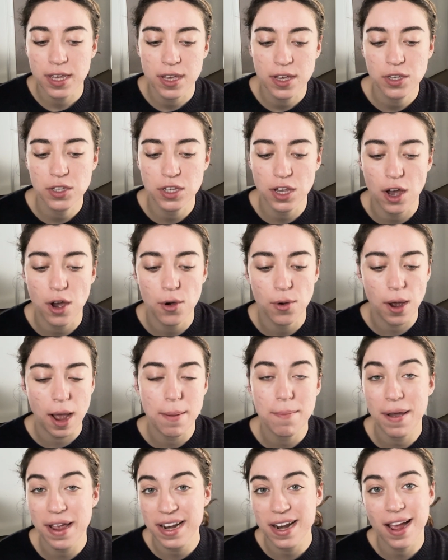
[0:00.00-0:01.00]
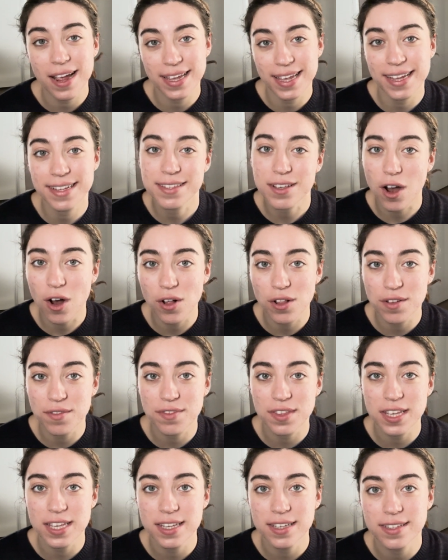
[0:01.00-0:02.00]
so I might not get to all of
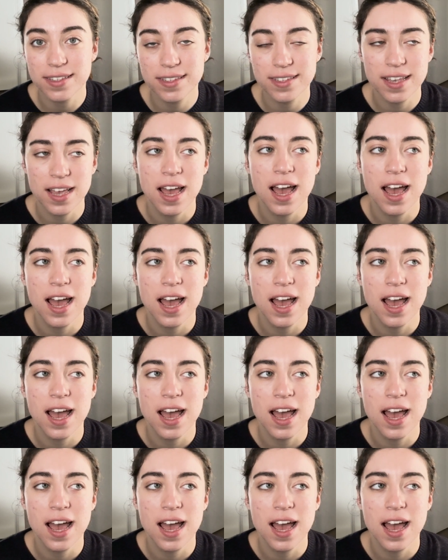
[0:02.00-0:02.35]
these.